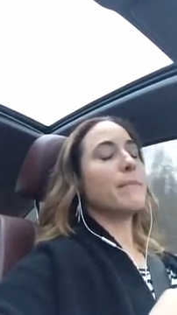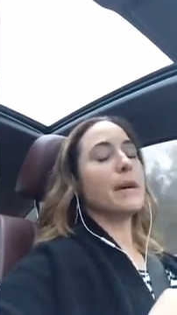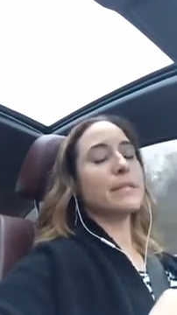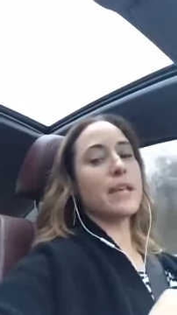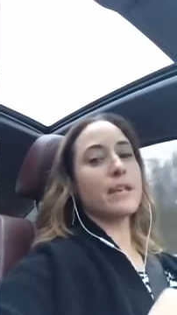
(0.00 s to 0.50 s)

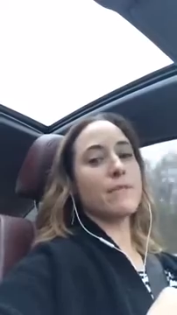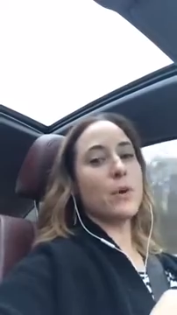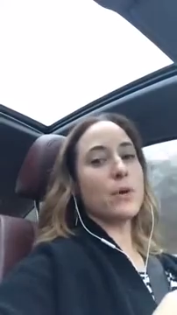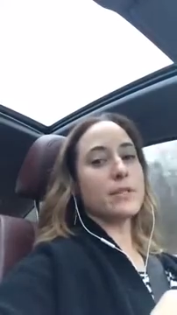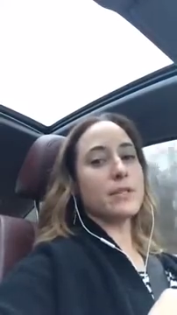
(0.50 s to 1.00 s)
my second
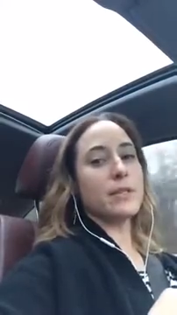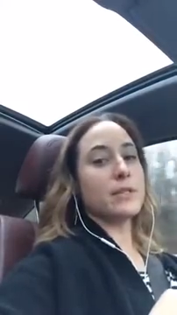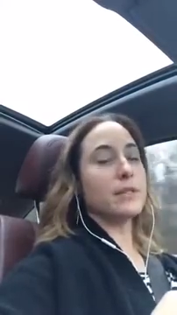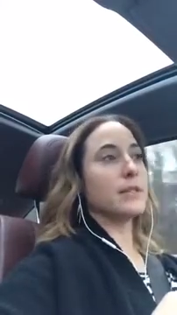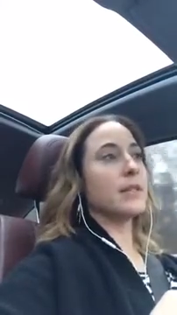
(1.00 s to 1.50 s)
focus
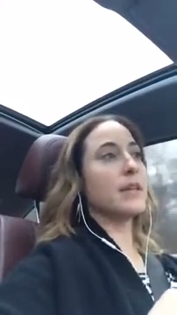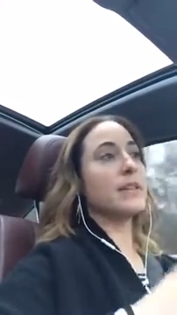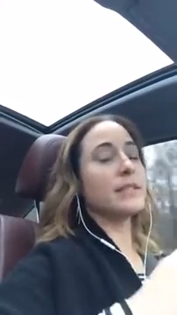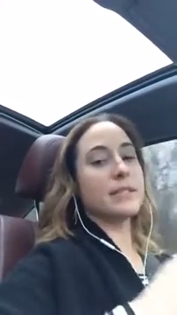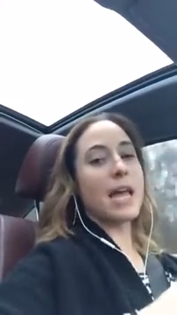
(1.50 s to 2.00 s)
is, and
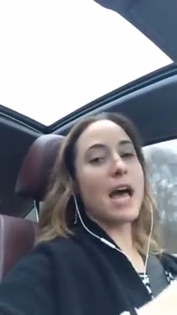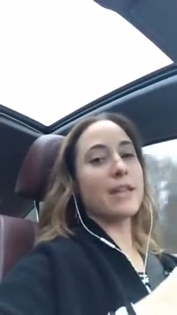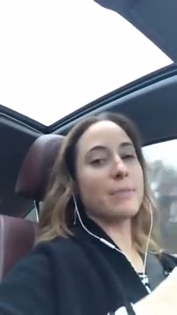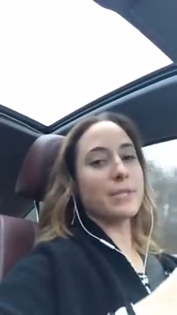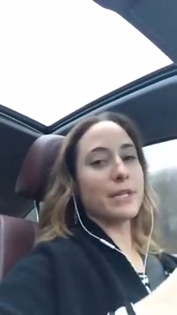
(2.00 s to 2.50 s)
this is not
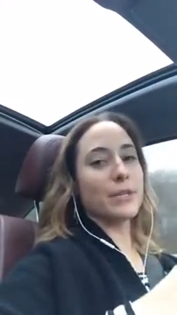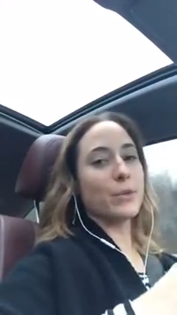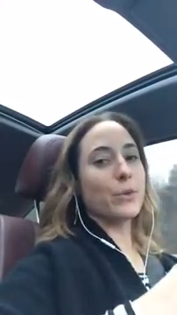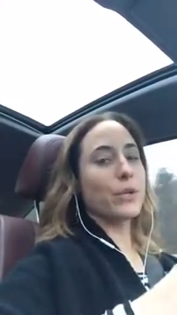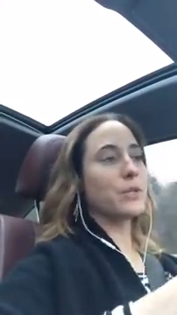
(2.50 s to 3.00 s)
in the particular
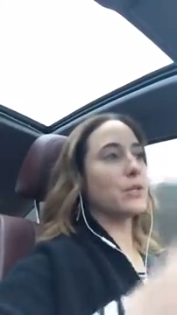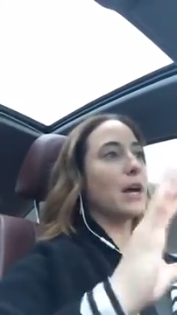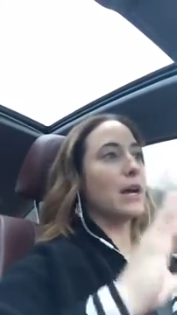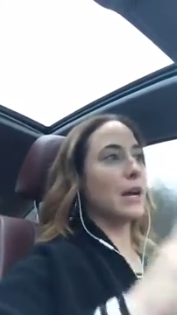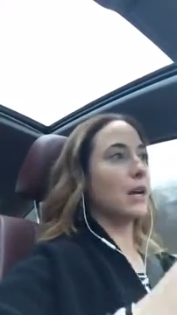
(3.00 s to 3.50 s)
order, so
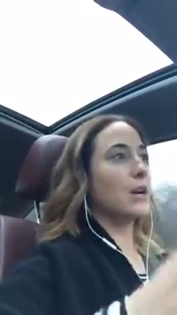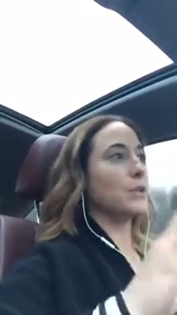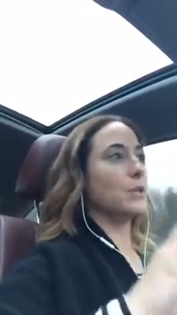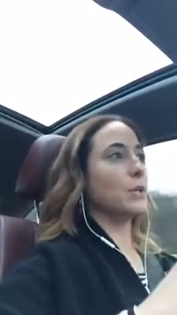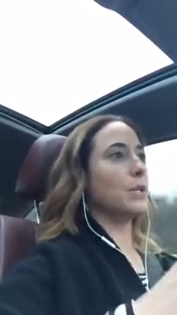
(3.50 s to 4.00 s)
I
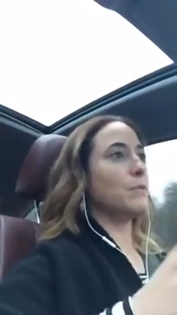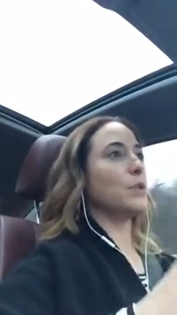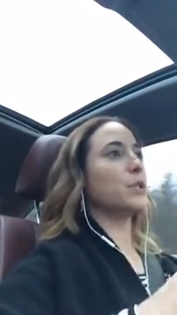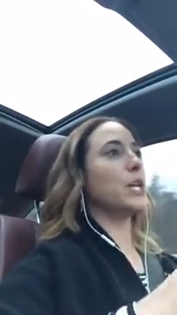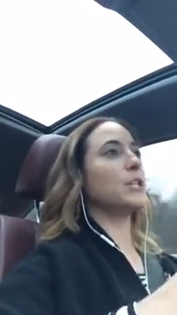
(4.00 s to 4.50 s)
also
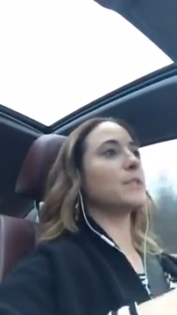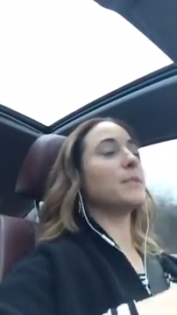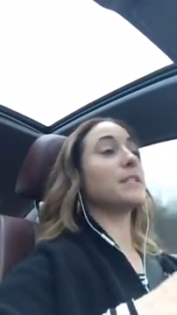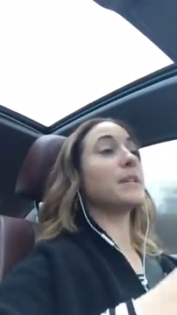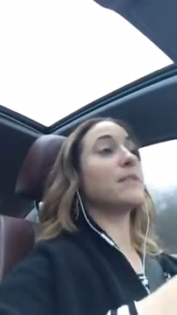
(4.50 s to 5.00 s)
will change
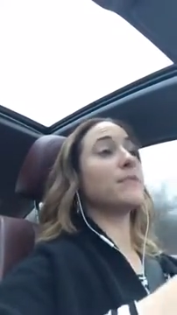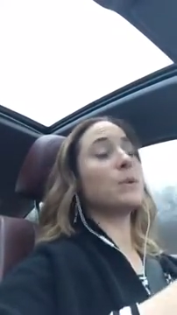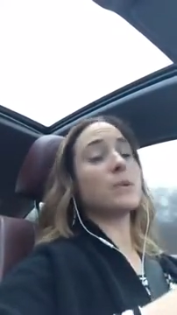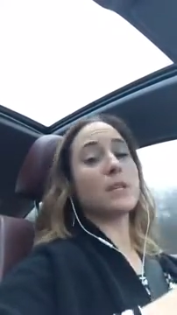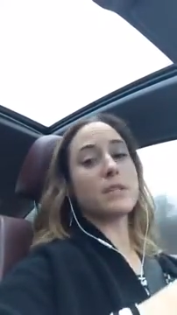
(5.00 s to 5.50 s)
this. My second
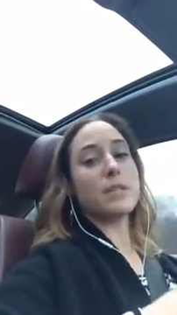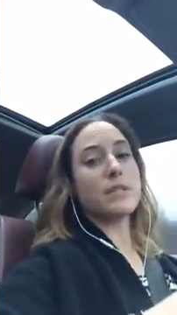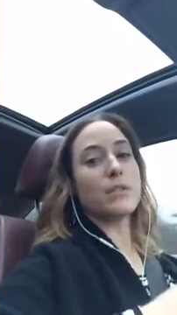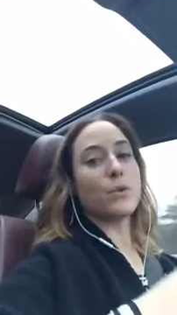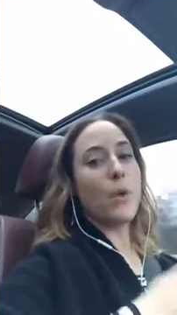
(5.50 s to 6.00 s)
focus
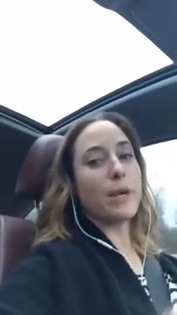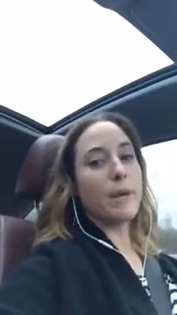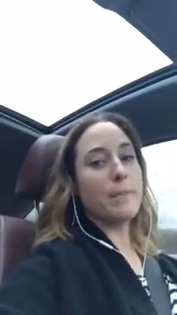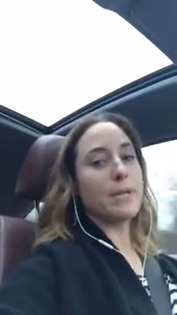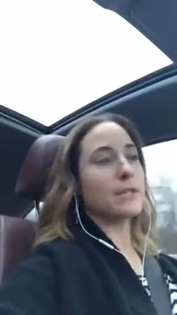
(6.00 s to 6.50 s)
is growing
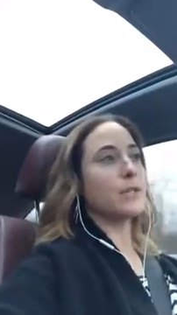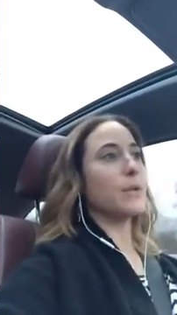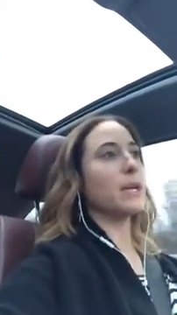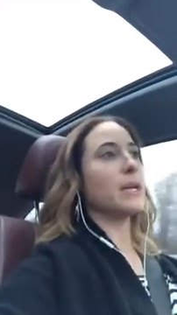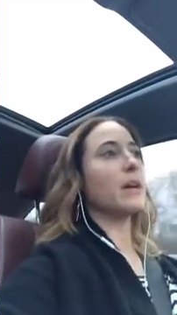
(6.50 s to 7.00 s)
my
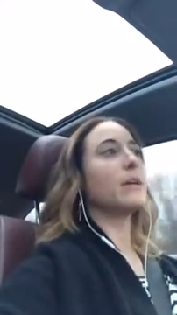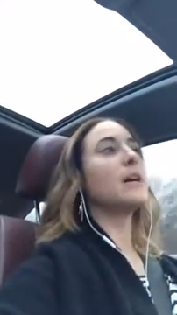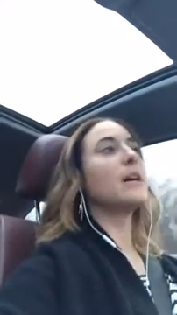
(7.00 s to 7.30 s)
business right now.